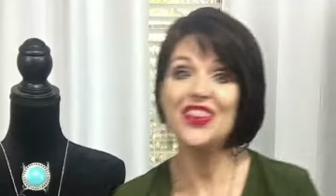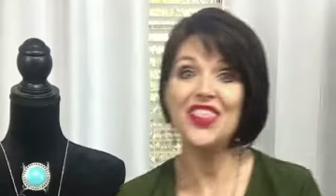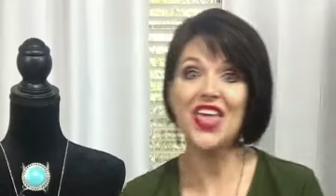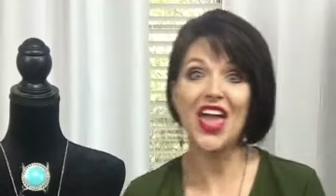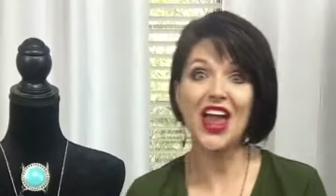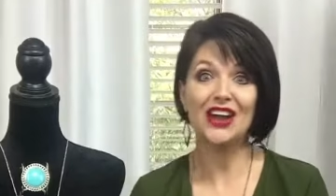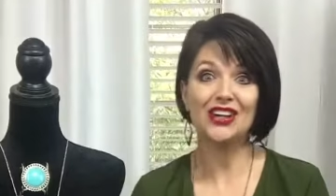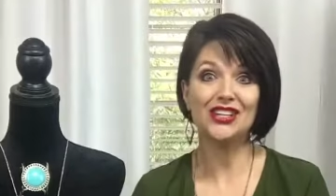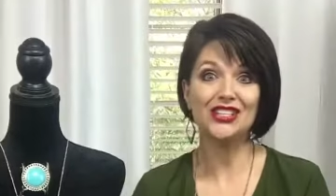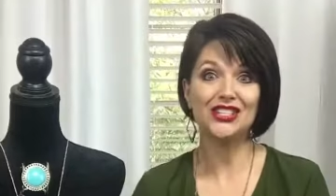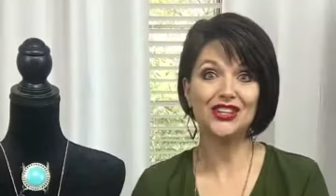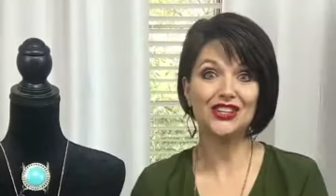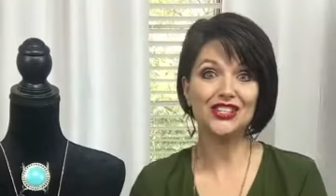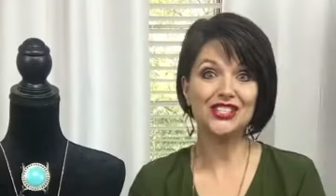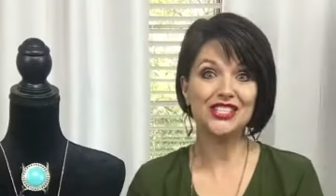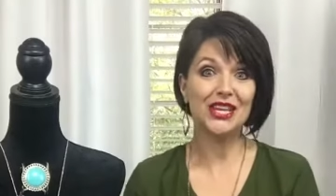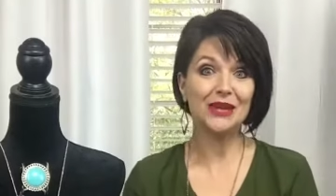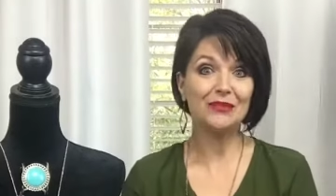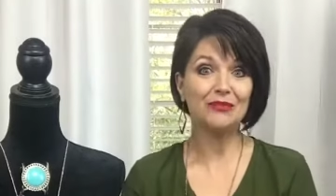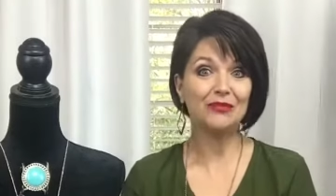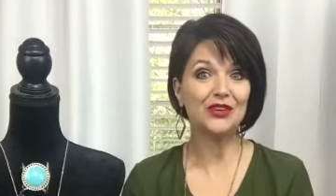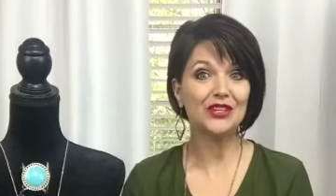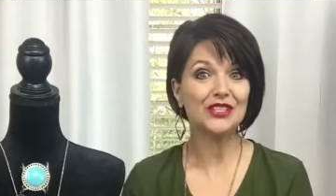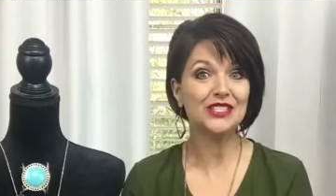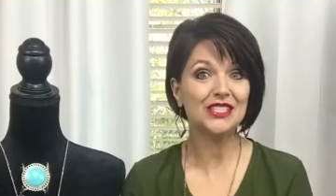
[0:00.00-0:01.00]
there's your
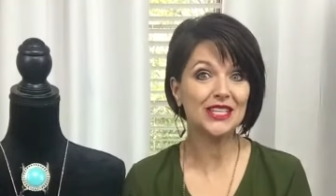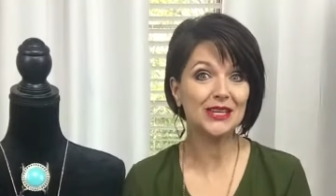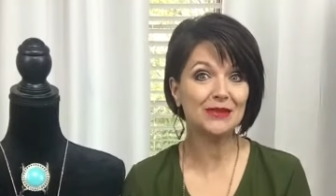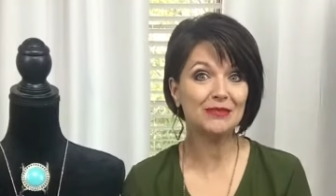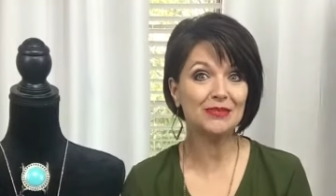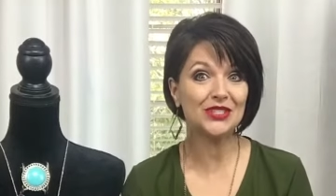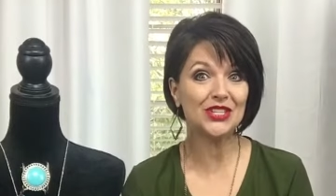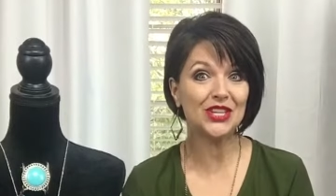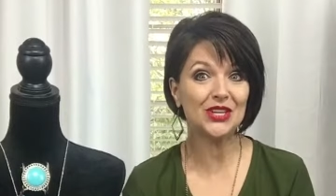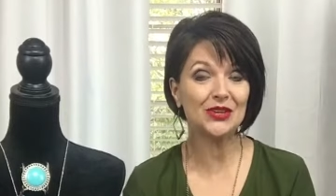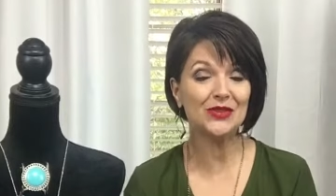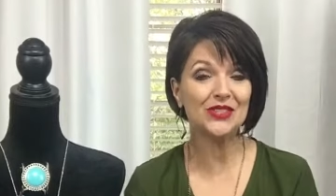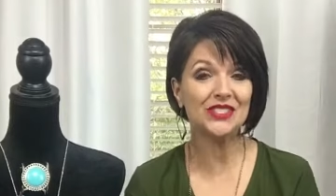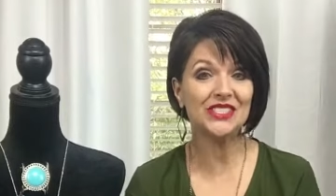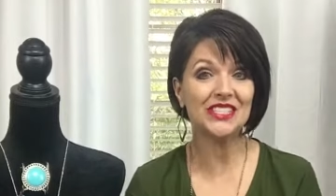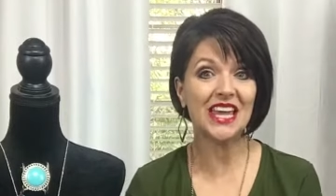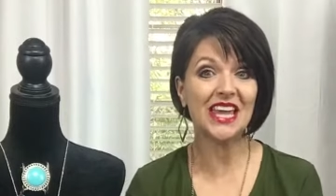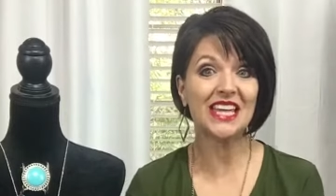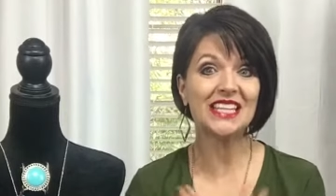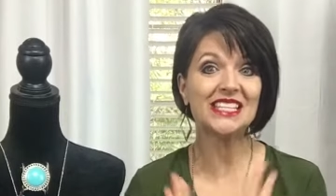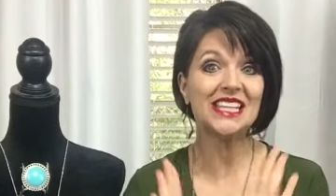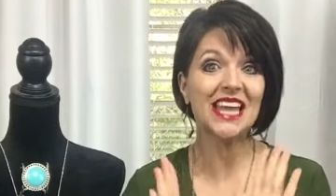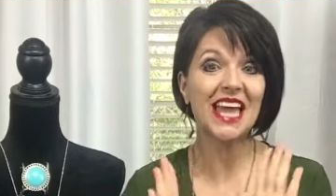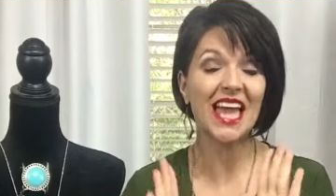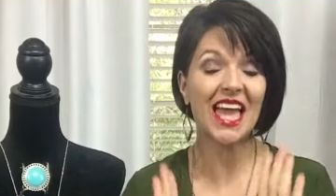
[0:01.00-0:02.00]
tip for Tip
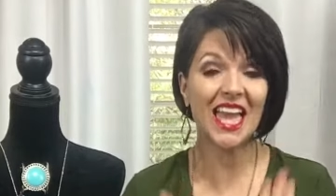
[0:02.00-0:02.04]
Tuesday.